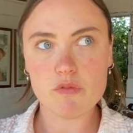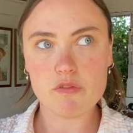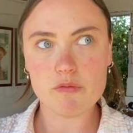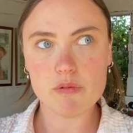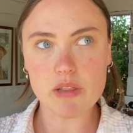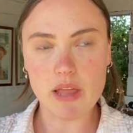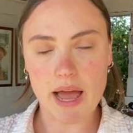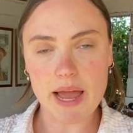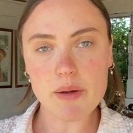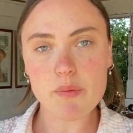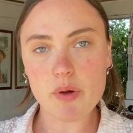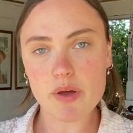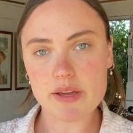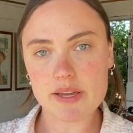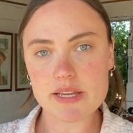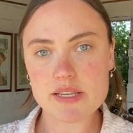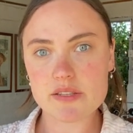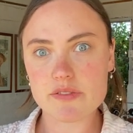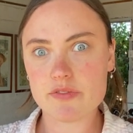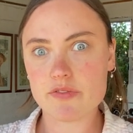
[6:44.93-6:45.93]
line work
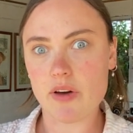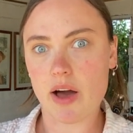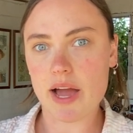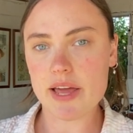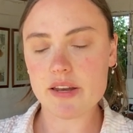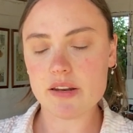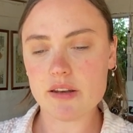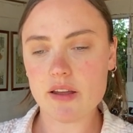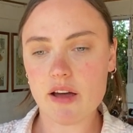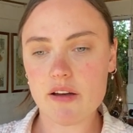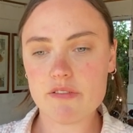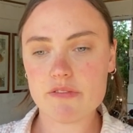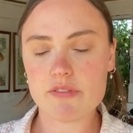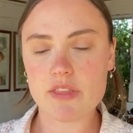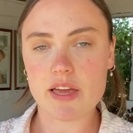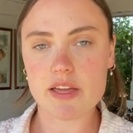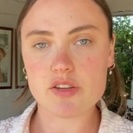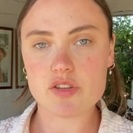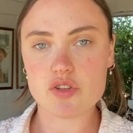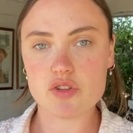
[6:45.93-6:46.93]
is fine enough
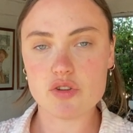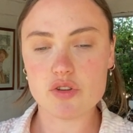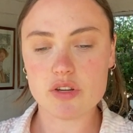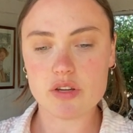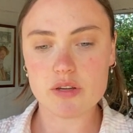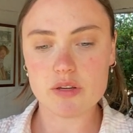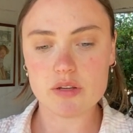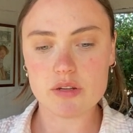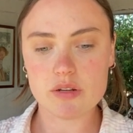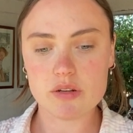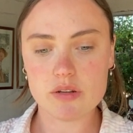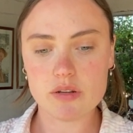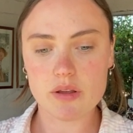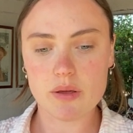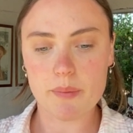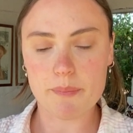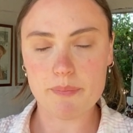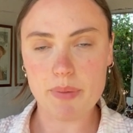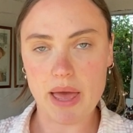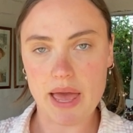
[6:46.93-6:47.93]
that you can
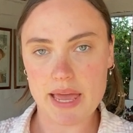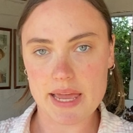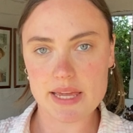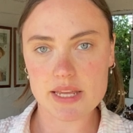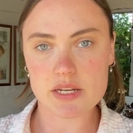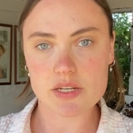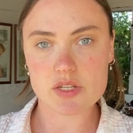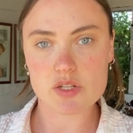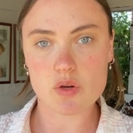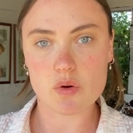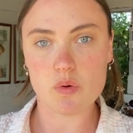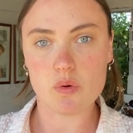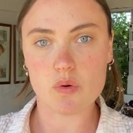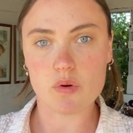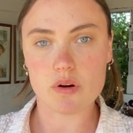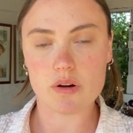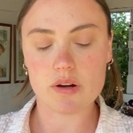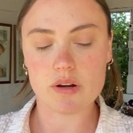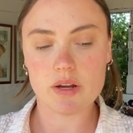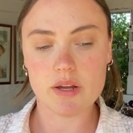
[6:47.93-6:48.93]
paint
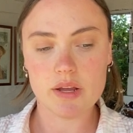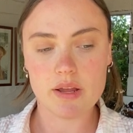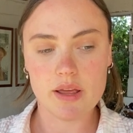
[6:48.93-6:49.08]
or